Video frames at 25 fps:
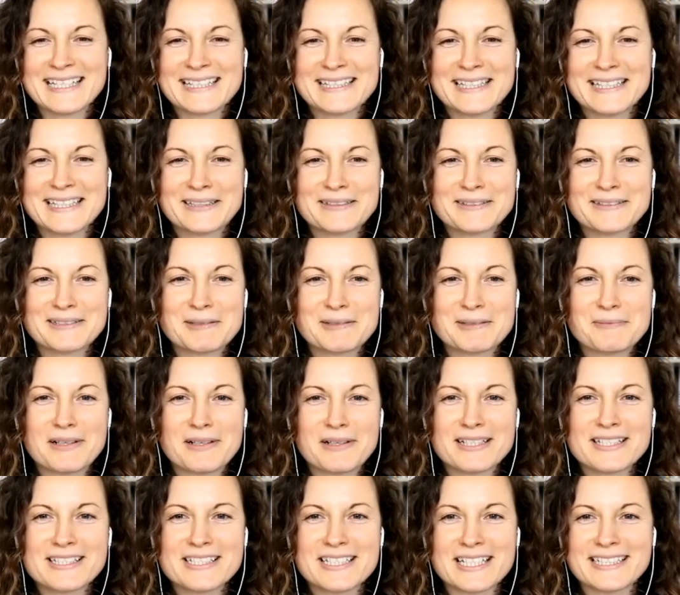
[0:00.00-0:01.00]
Yay. Thank you
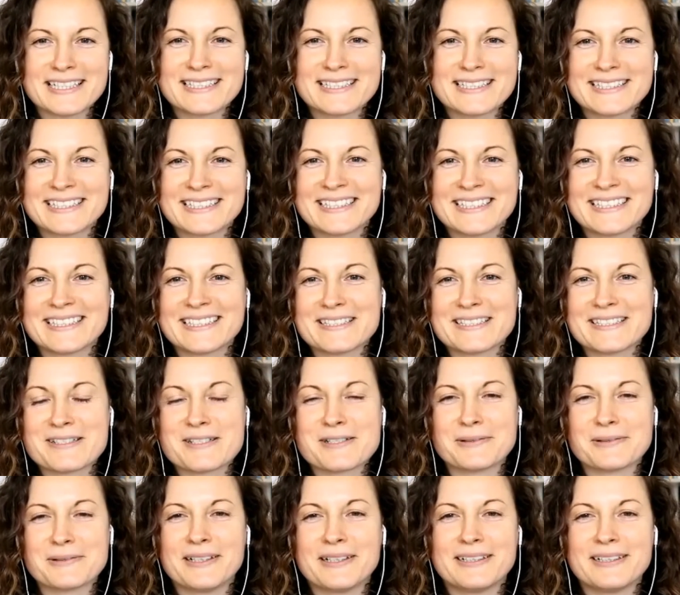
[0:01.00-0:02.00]
so much, Jason
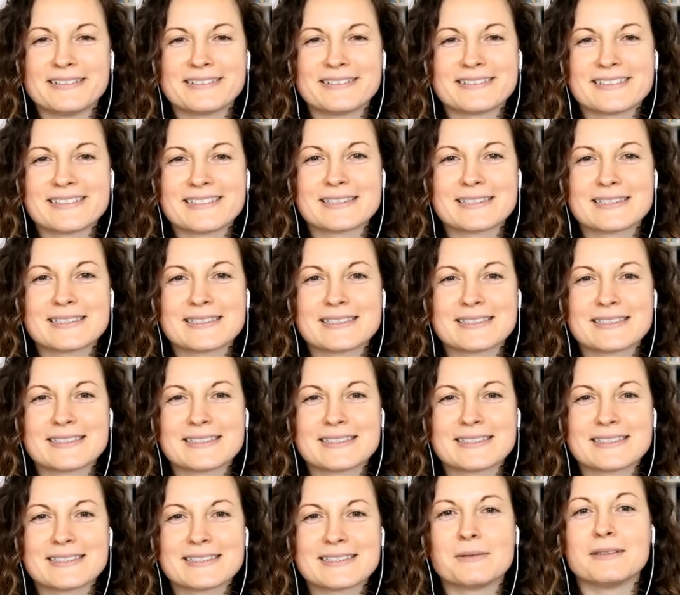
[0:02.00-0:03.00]
and Joel.
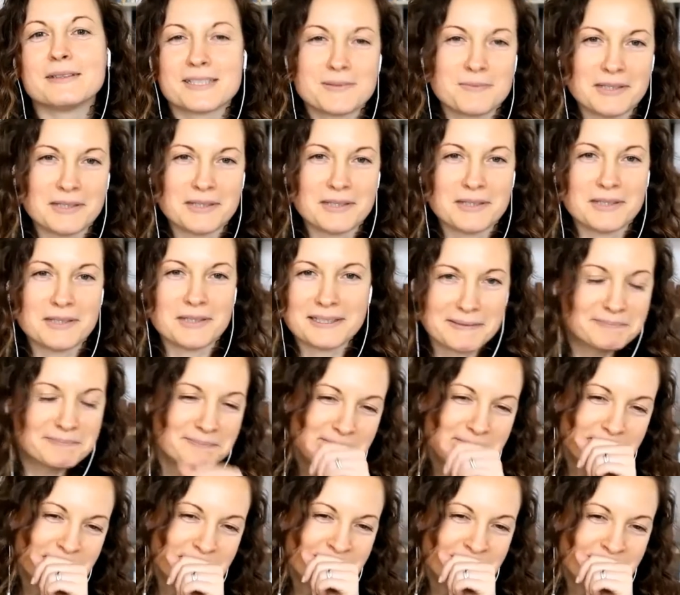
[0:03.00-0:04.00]
So lovely to be
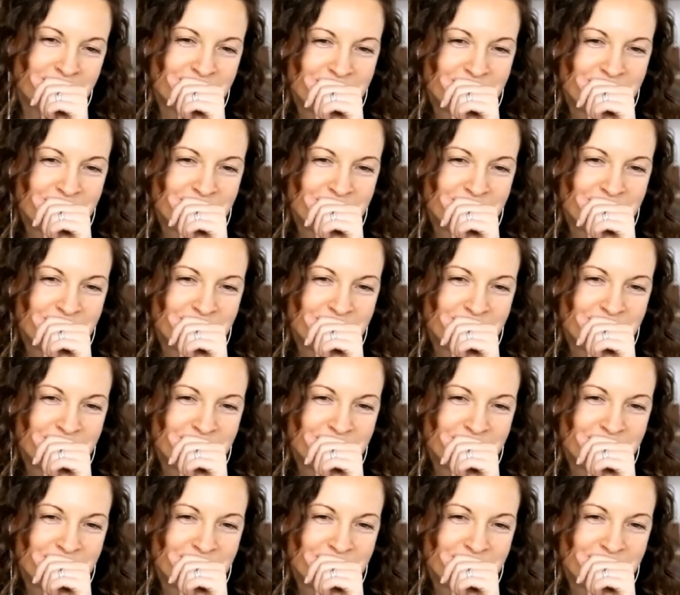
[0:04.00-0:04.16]
here.